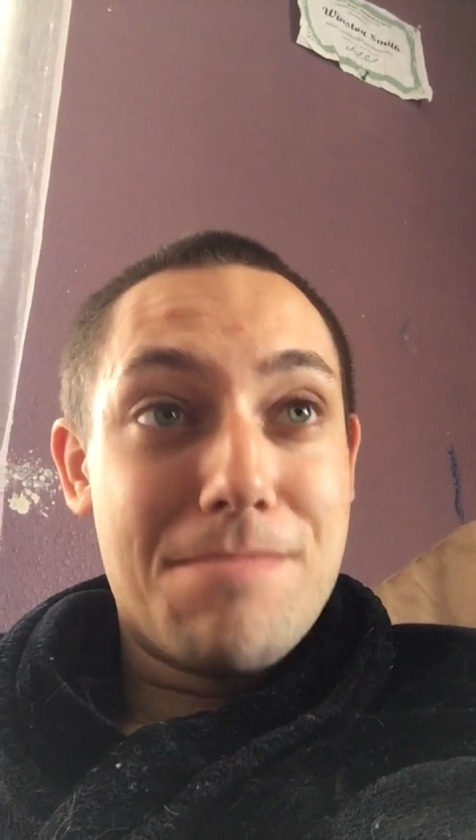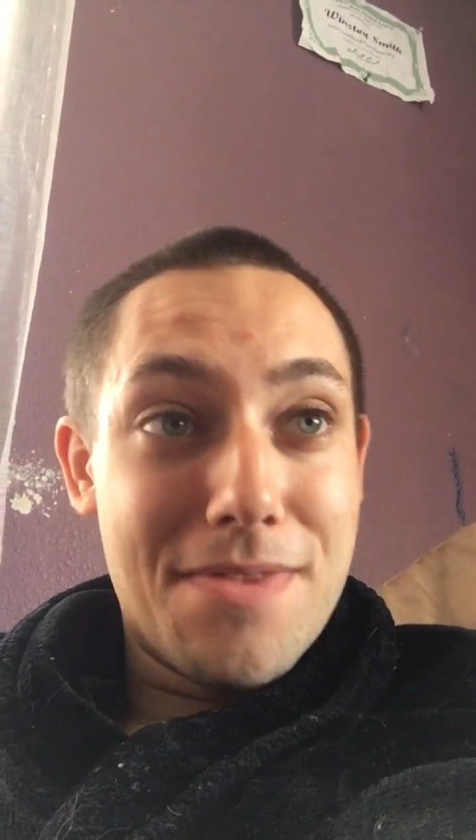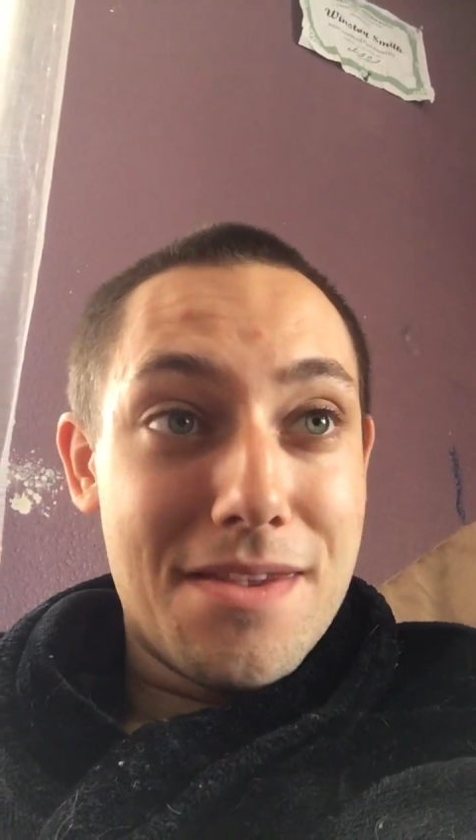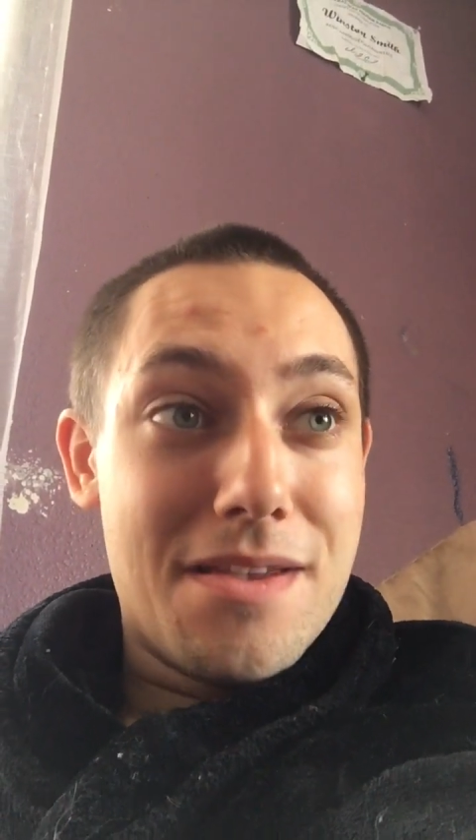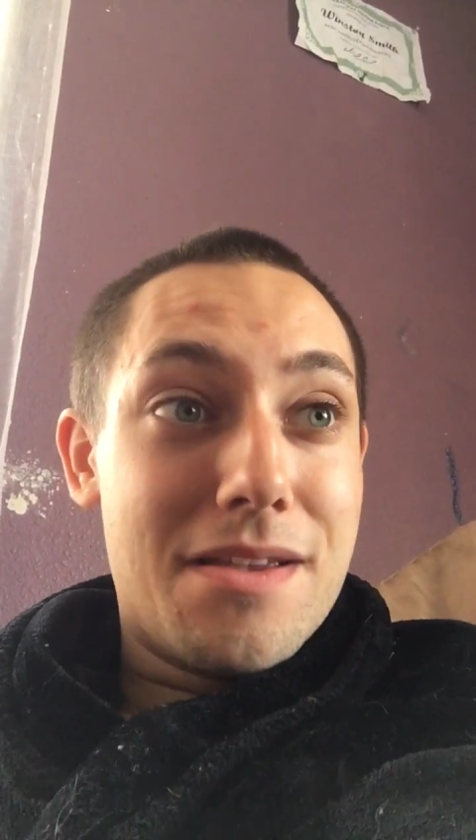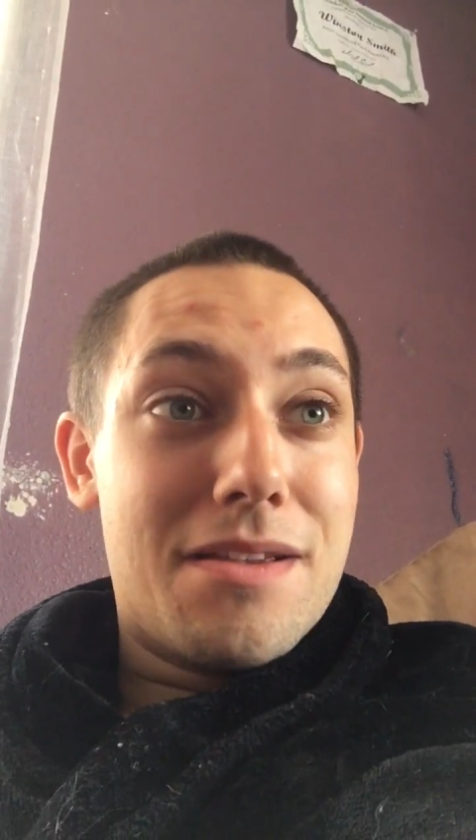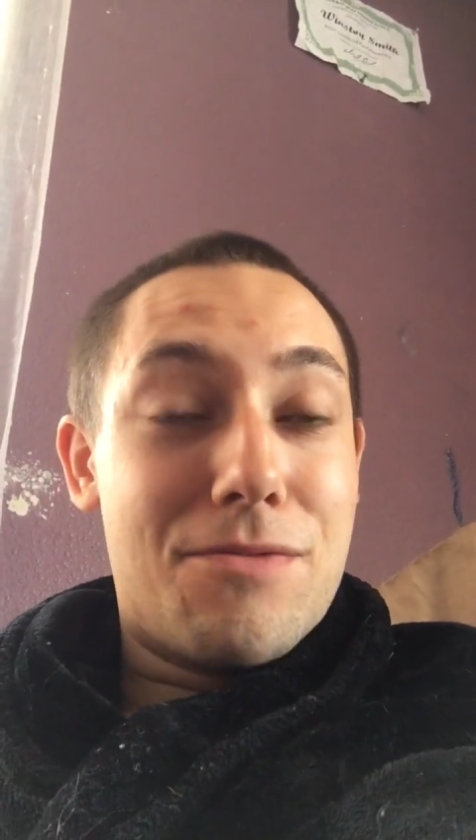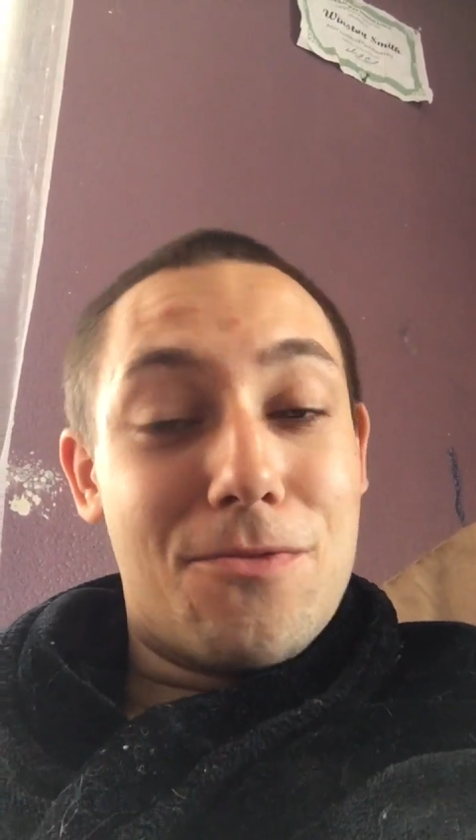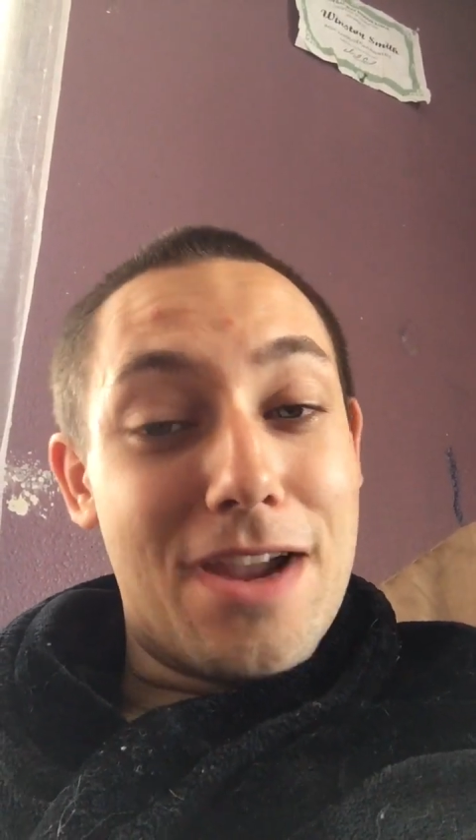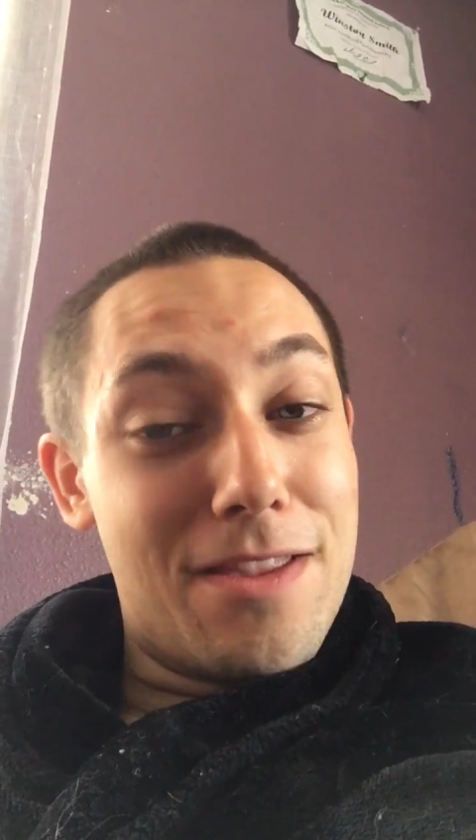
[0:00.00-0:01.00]
If
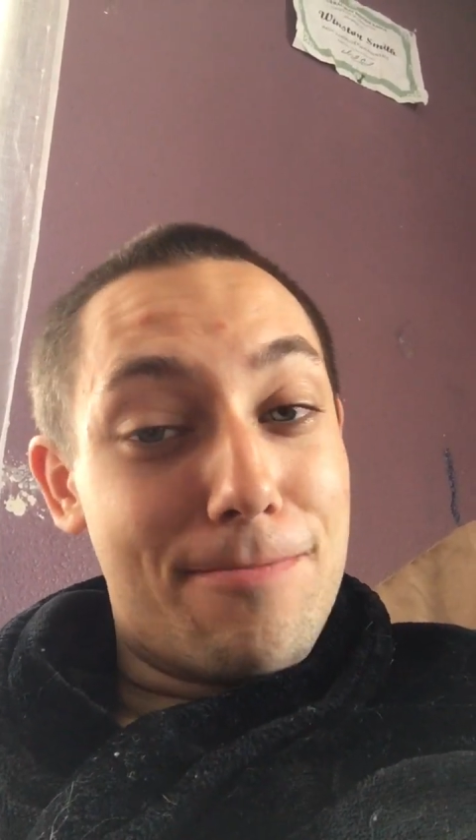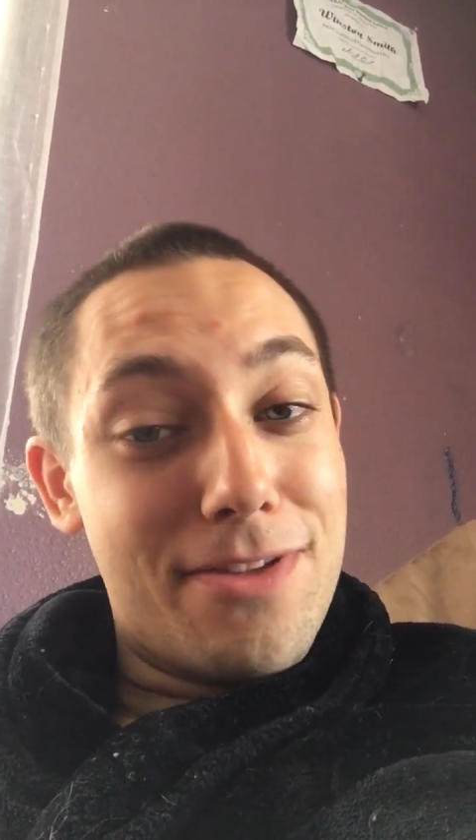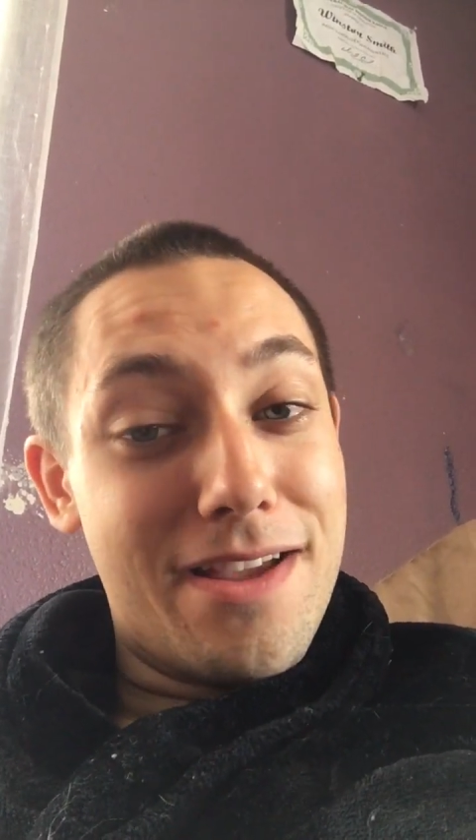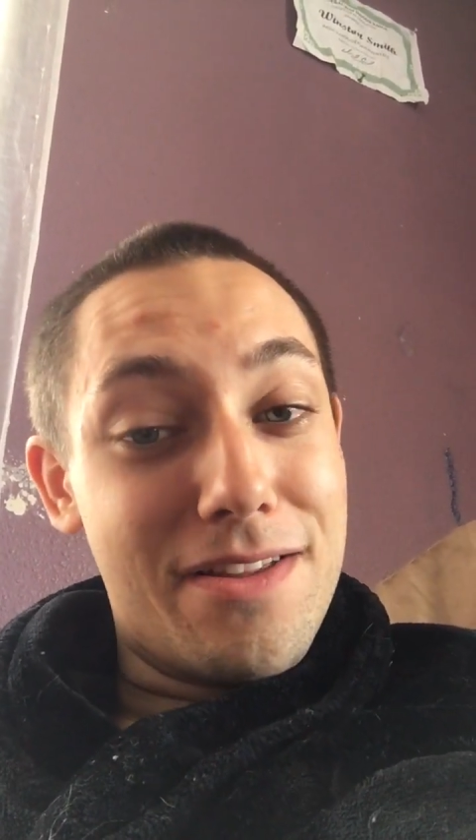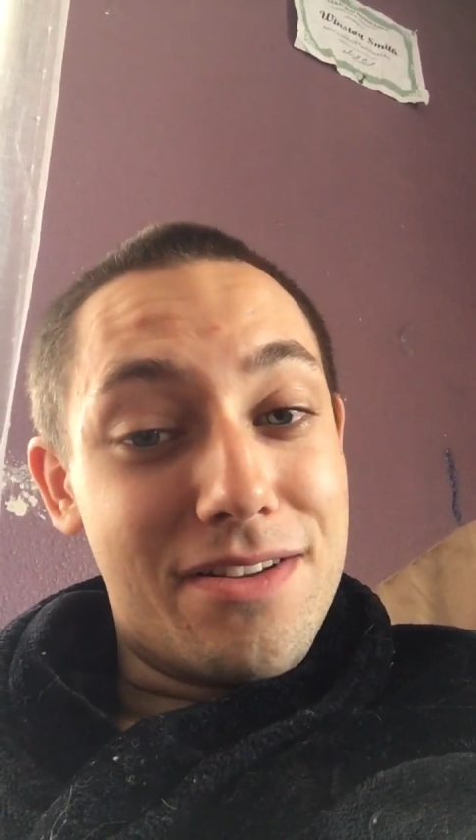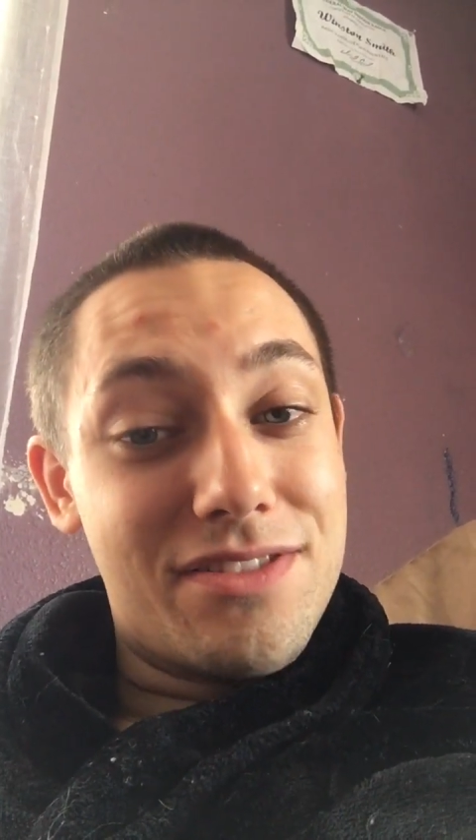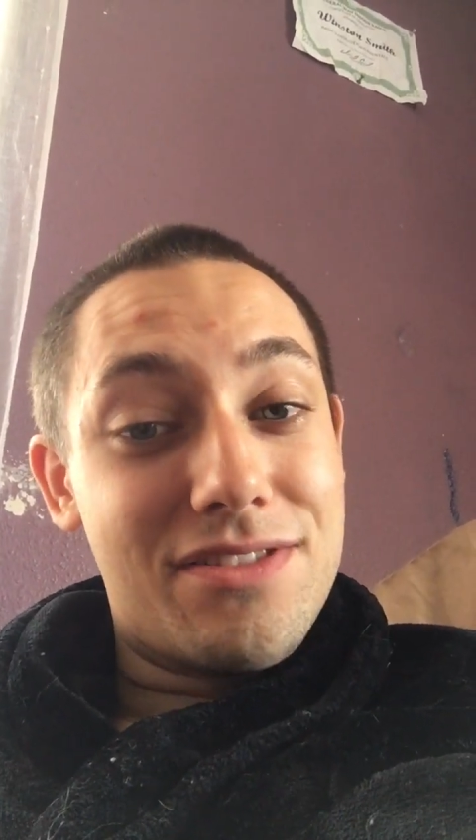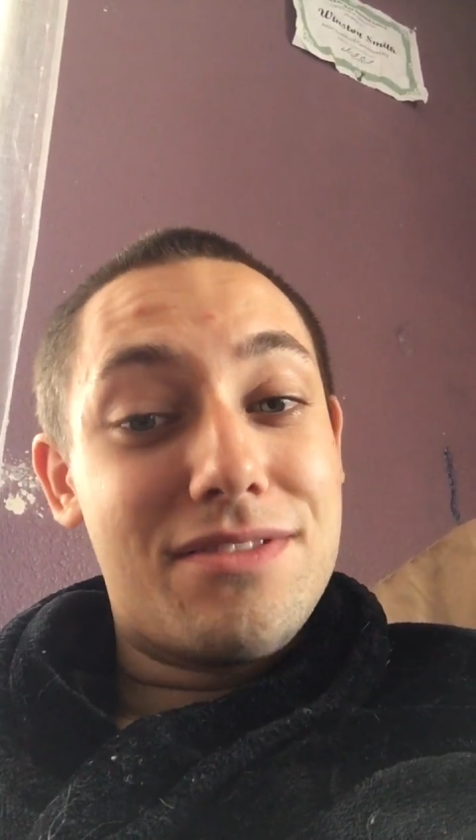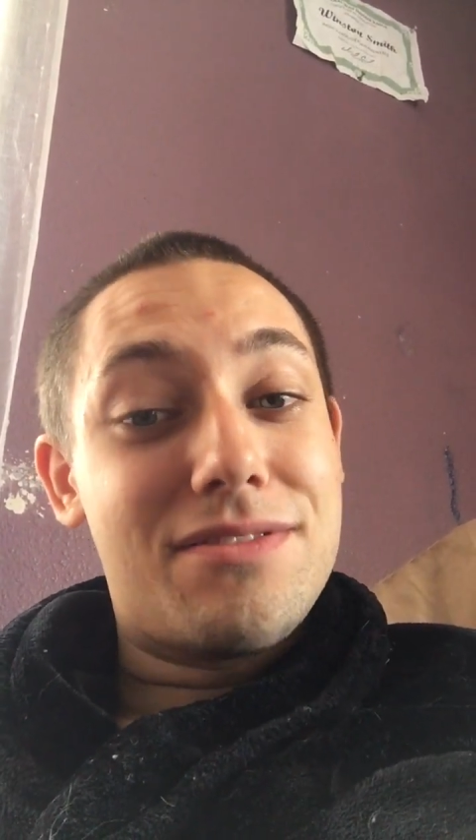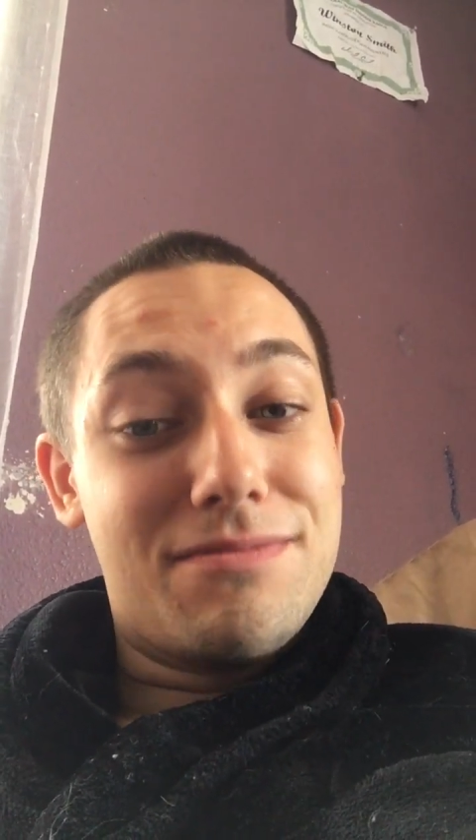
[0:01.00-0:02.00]
you find the playlist,